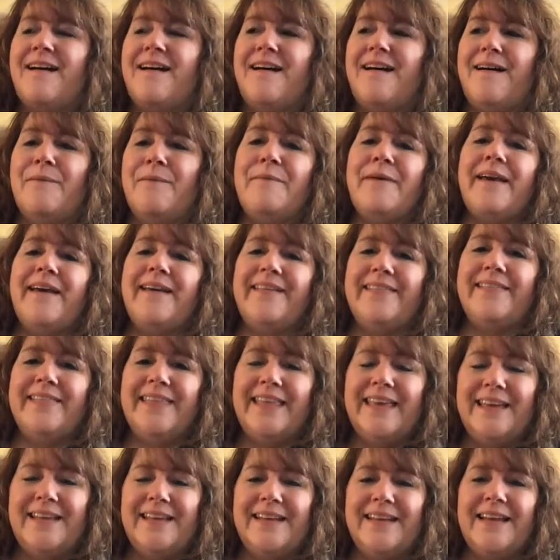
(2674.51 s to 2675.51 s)

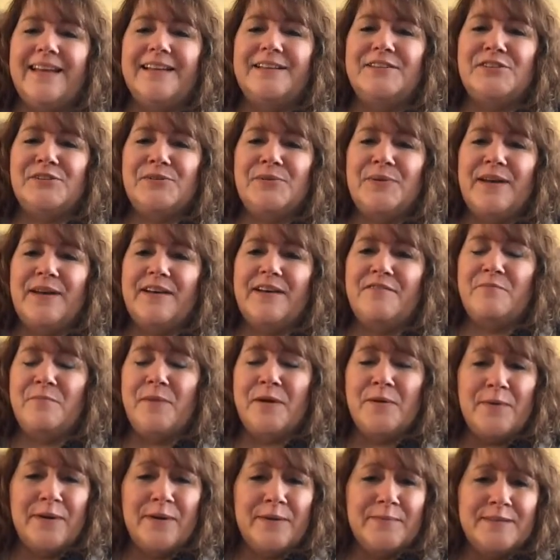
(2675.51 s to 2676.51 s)
And then I do have
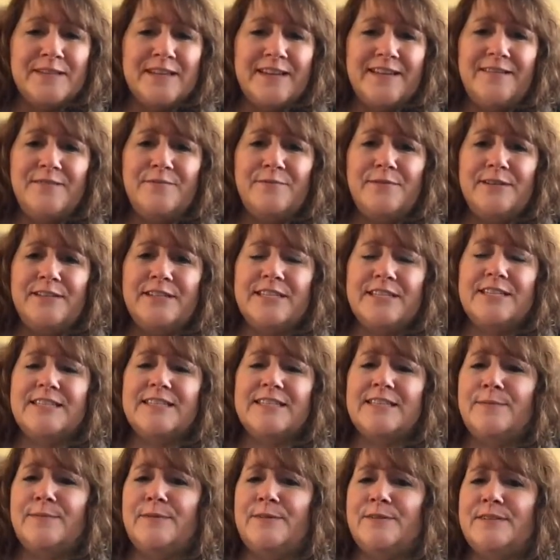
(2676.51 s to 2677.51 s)
my website, which
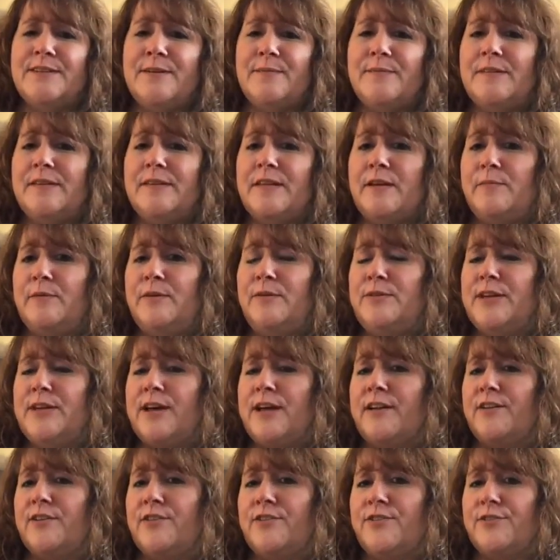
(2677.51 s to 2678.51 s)
is
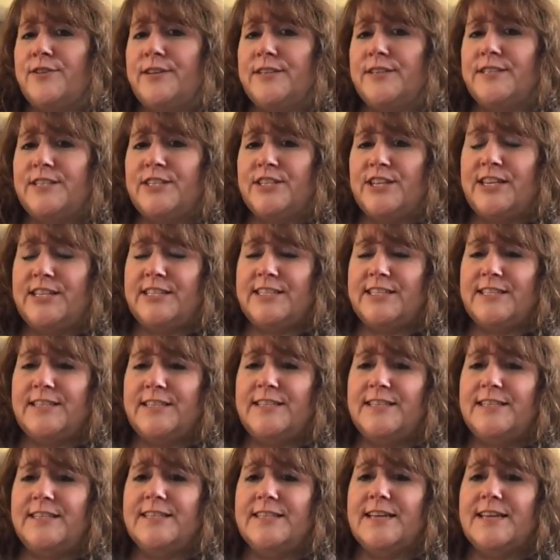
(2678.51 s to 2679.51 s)

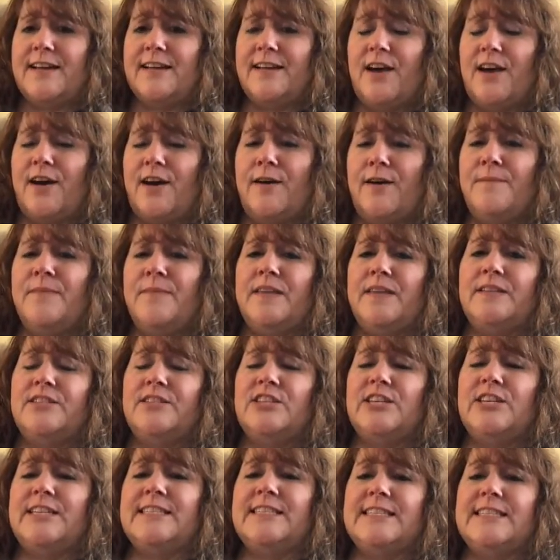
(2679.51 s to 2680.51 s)
www.krisjacen.com,
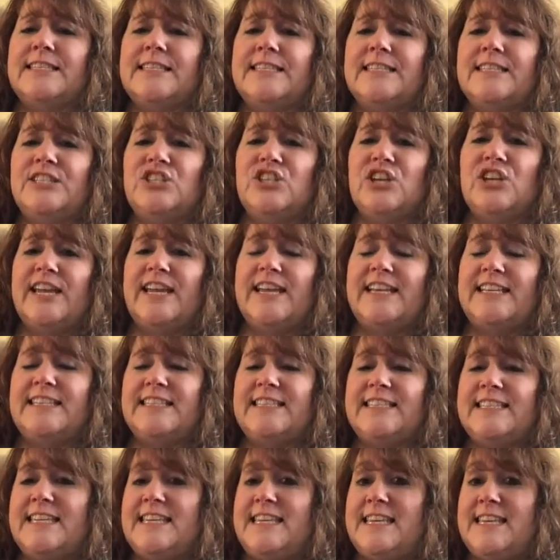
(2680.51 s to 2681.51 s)
and Jason is
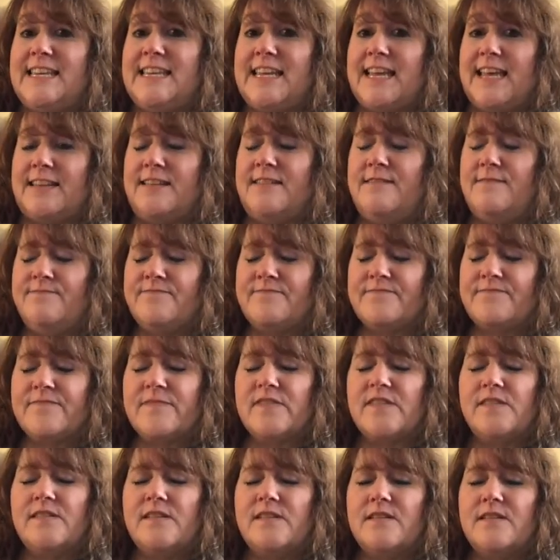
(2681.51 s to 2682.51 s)
Jacen,
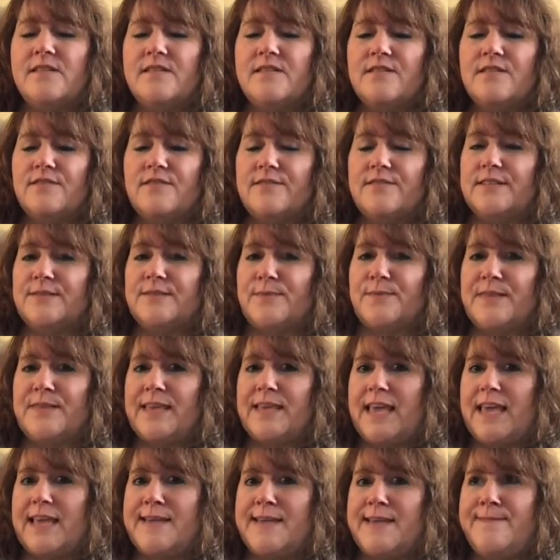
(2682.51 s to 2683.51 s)
Kris with a
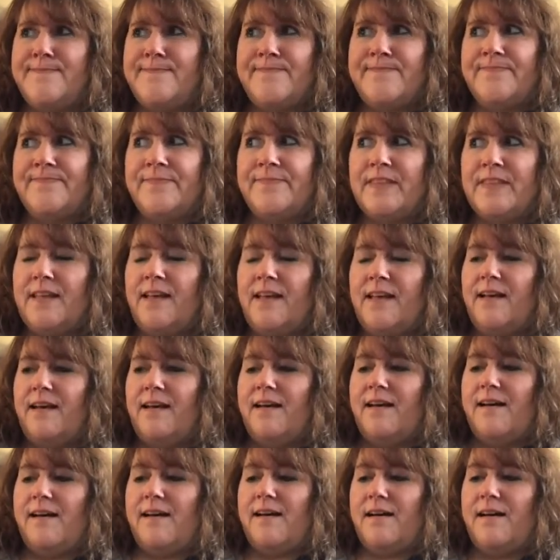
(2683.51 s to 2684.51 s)
K.
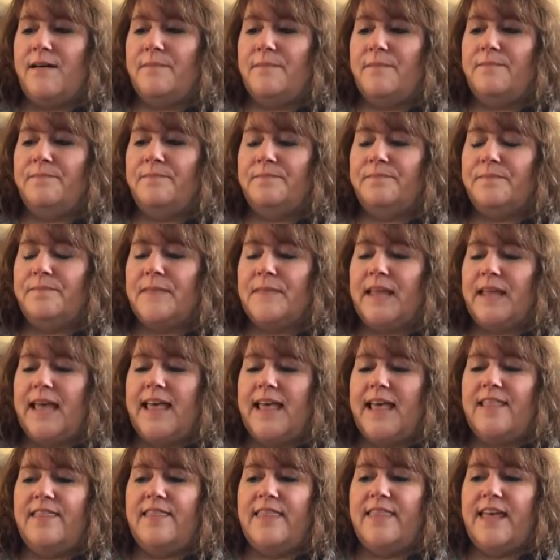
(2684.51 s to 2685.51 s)
And
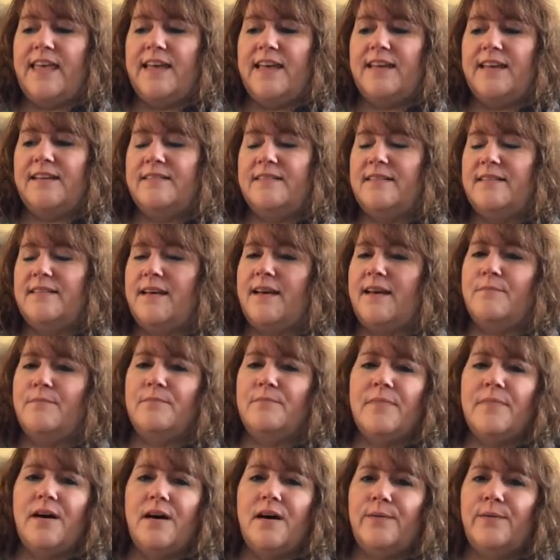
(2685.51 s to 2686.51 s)
then
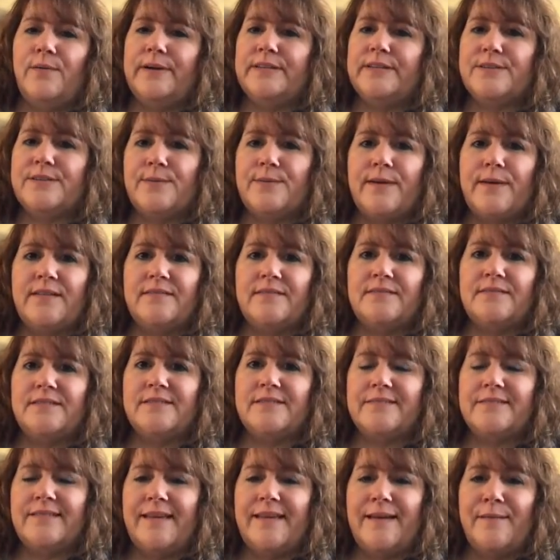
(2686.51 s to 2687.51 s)
I'm always
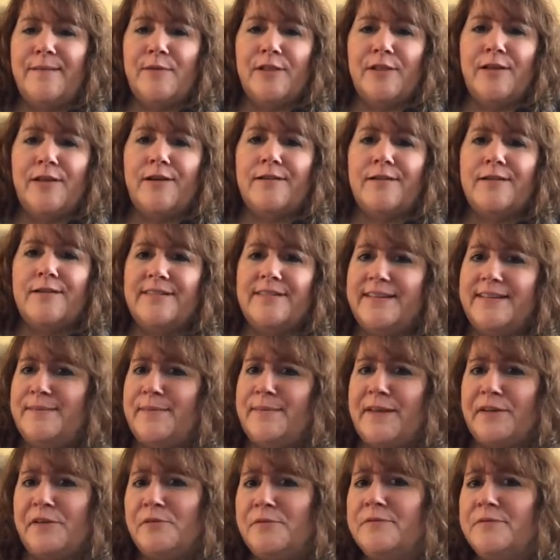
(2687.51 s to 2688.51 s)
around MLR or
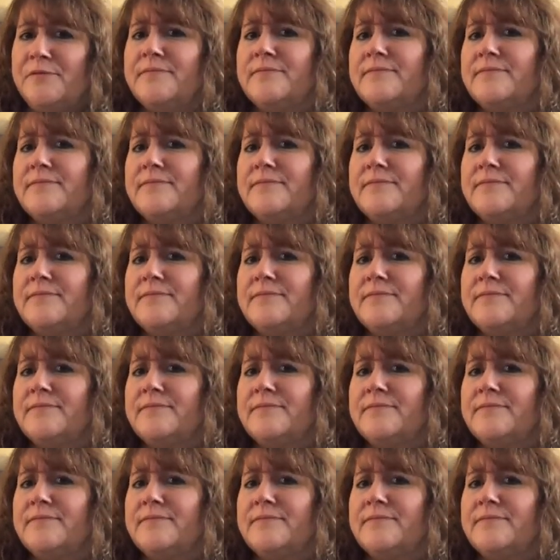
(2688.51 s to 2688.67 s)
email.